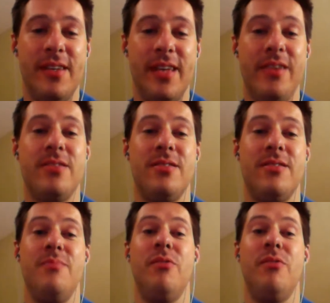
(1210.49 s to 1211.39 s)
They just
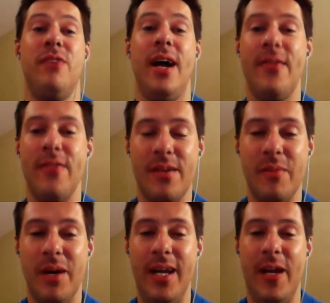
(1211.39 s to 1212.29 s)
provide the
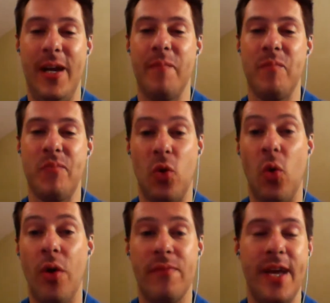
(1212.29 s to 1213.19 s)
money,
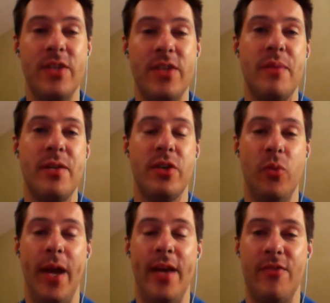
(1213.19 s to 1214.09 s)
or they just basically
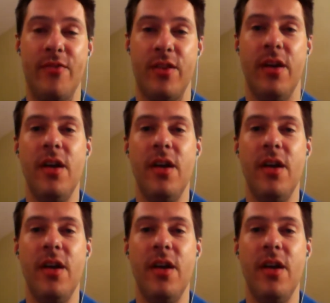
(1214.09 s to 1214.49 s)
wait for the